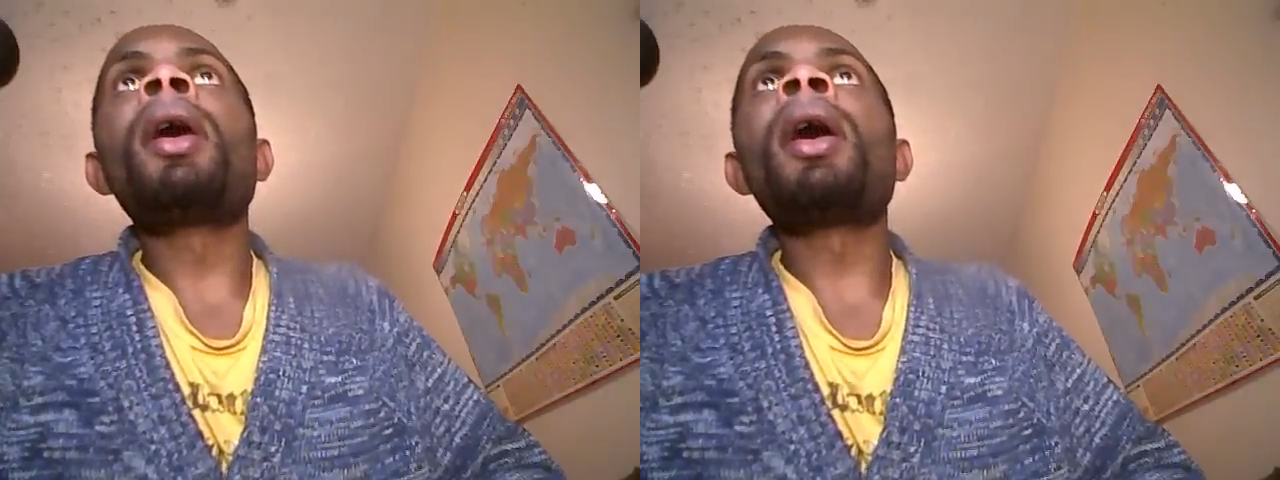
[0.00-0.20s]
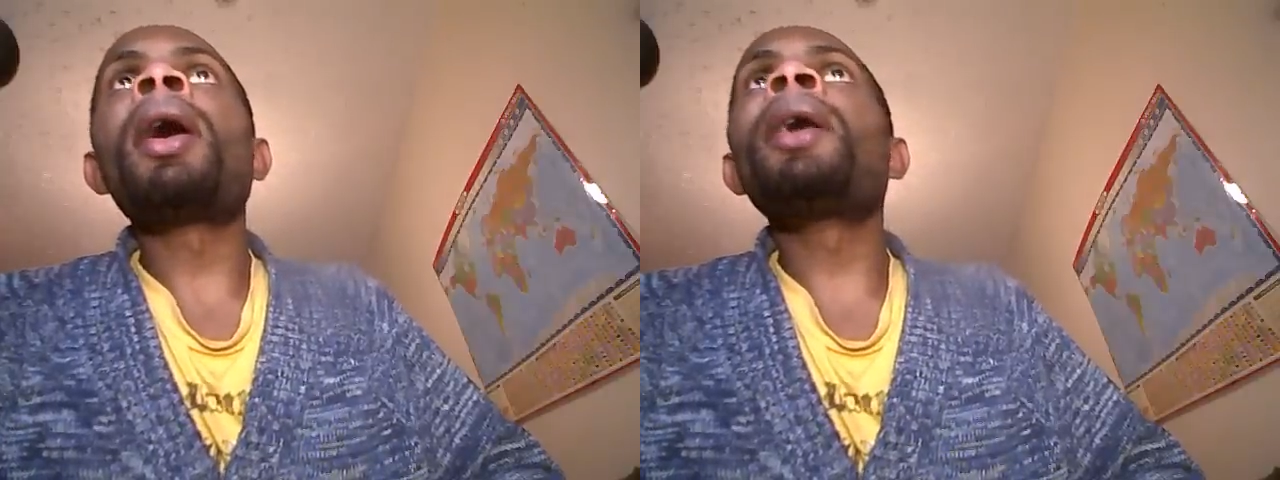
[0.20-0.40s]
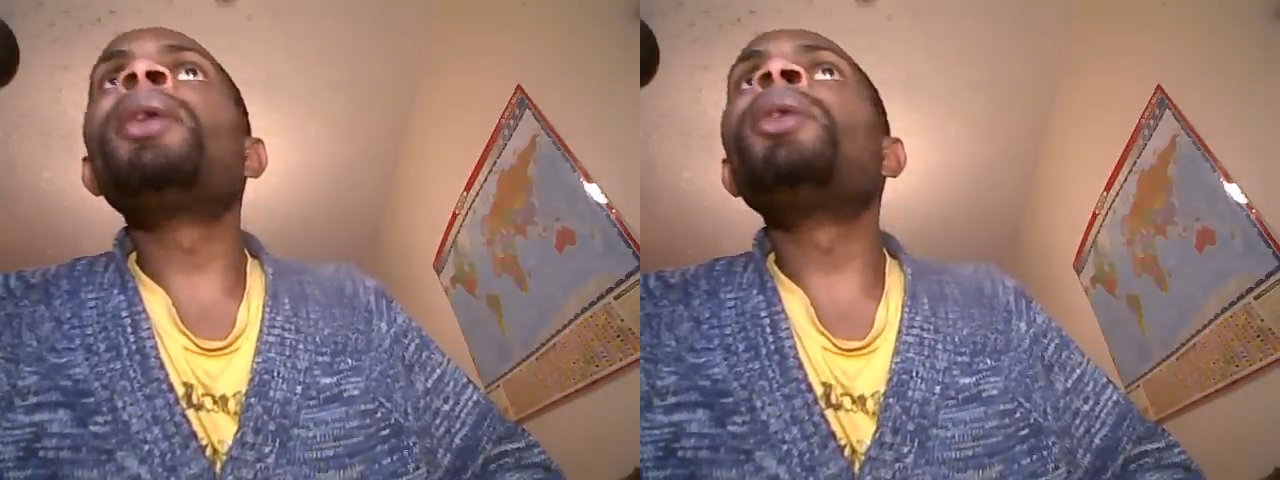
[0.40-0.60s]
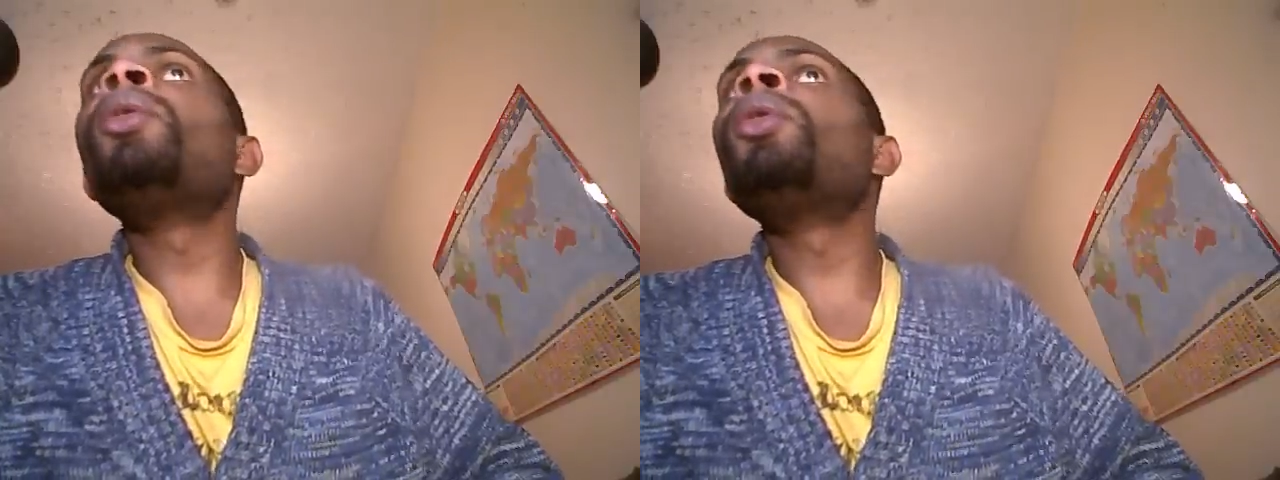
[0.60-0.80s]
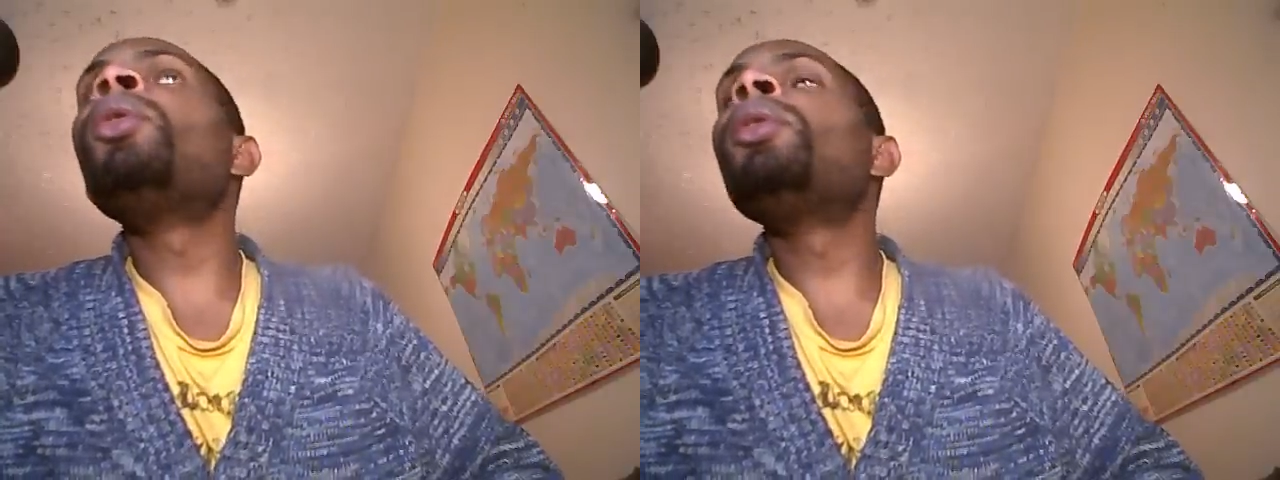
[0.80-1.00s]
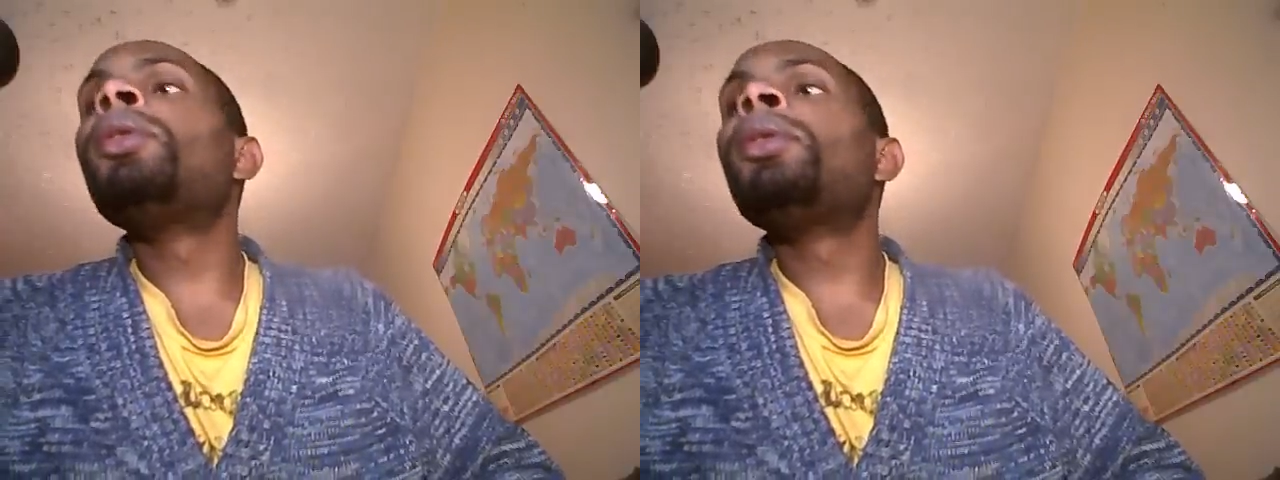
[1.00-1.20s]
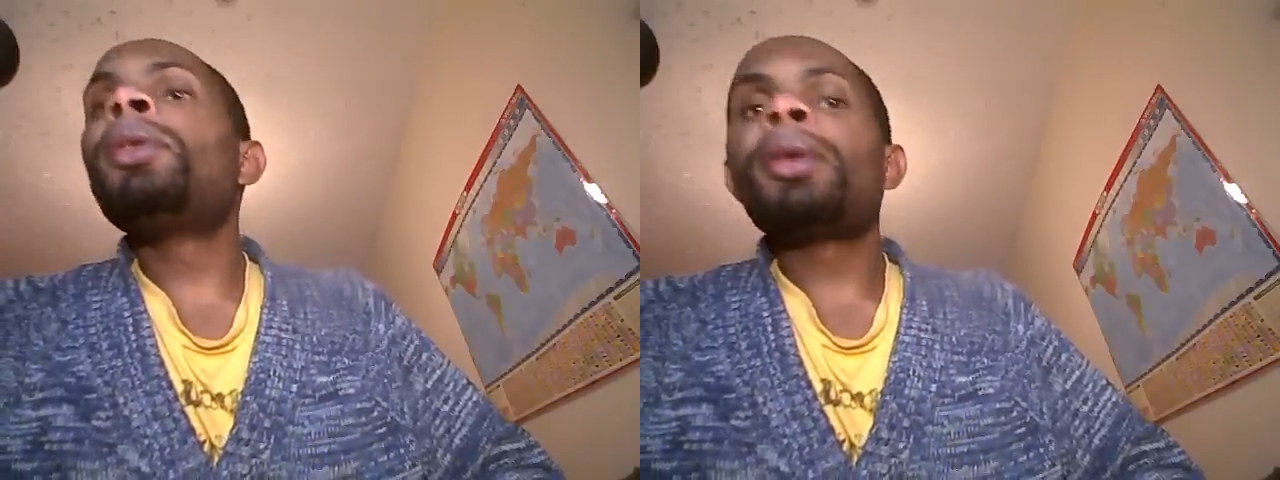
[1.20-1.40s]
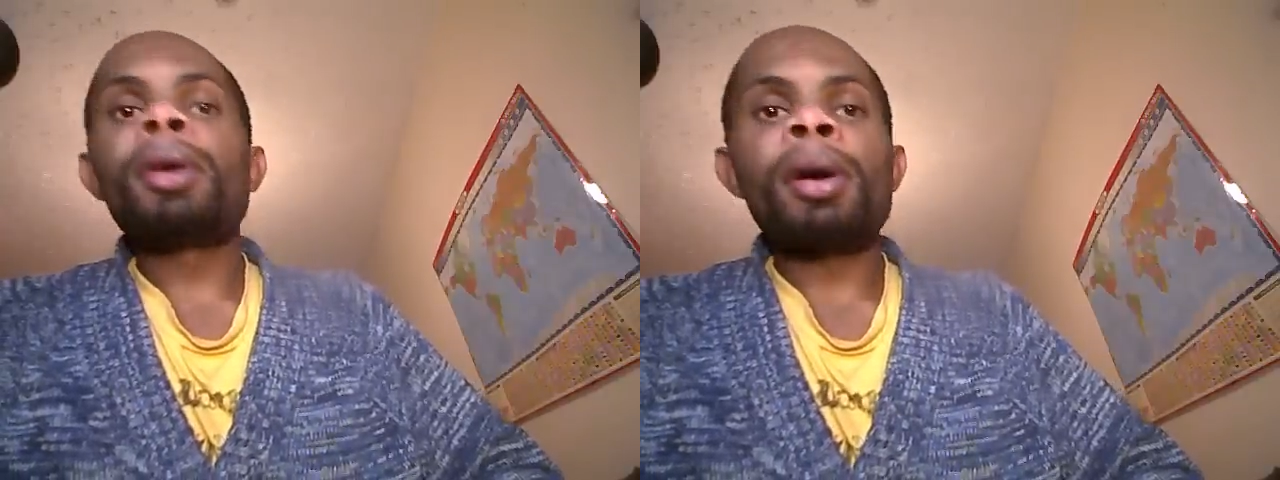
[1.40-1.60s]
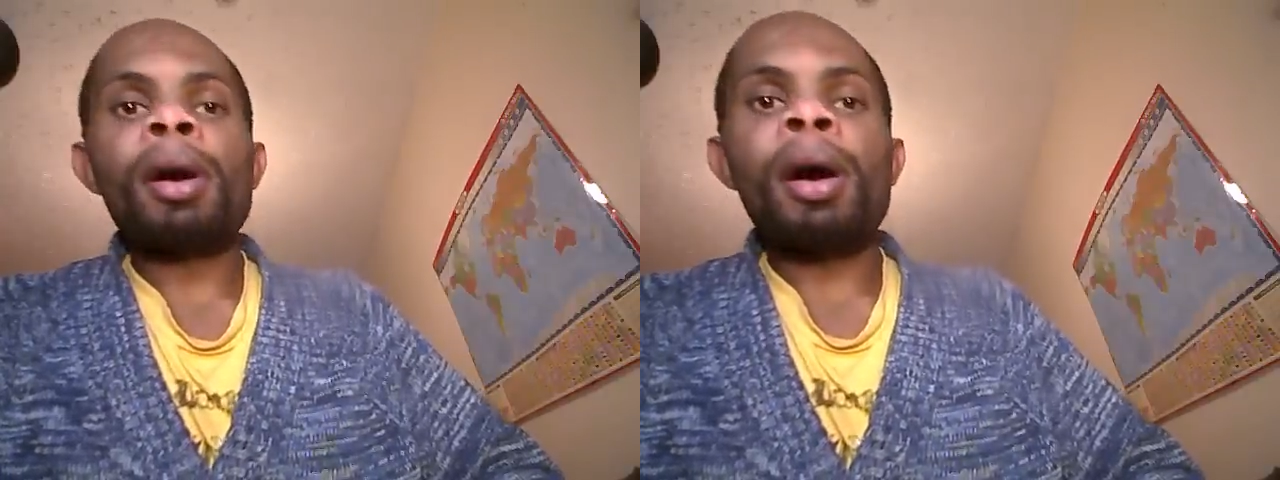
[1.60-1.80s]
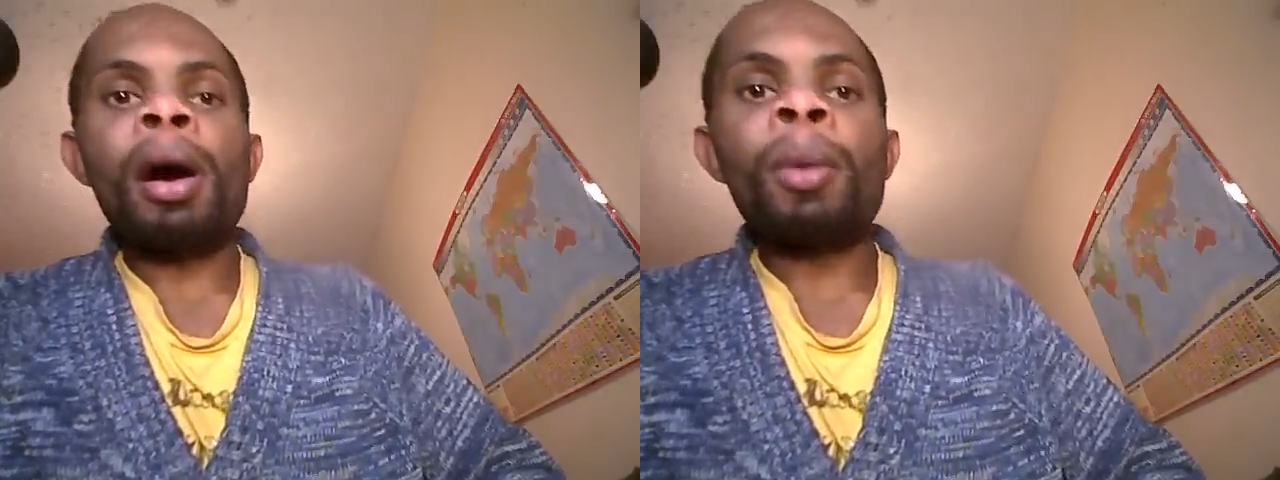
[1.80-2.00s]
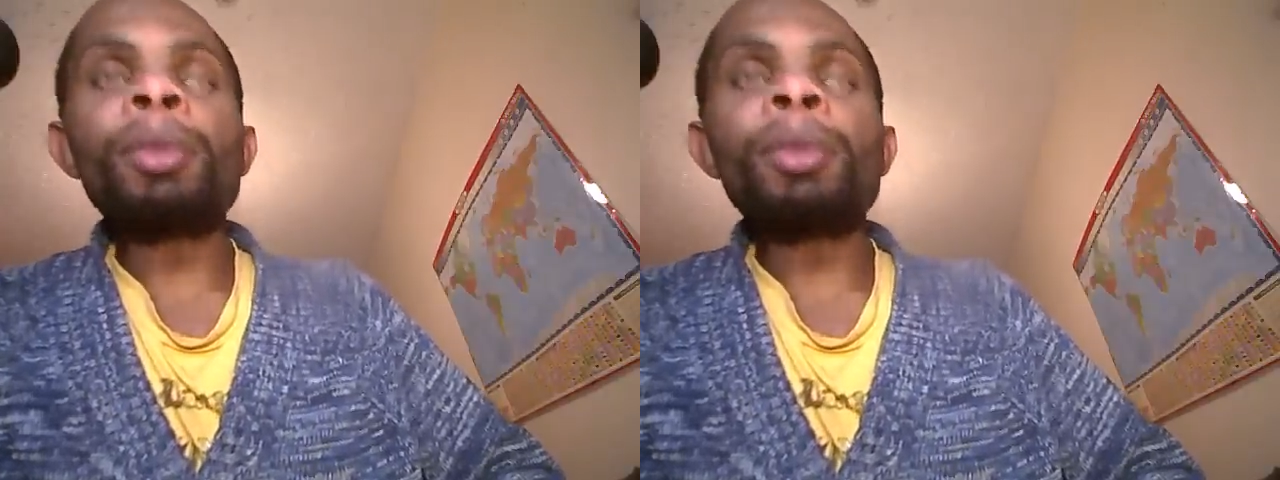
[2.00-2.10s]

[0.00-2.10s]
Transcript: Hi all, I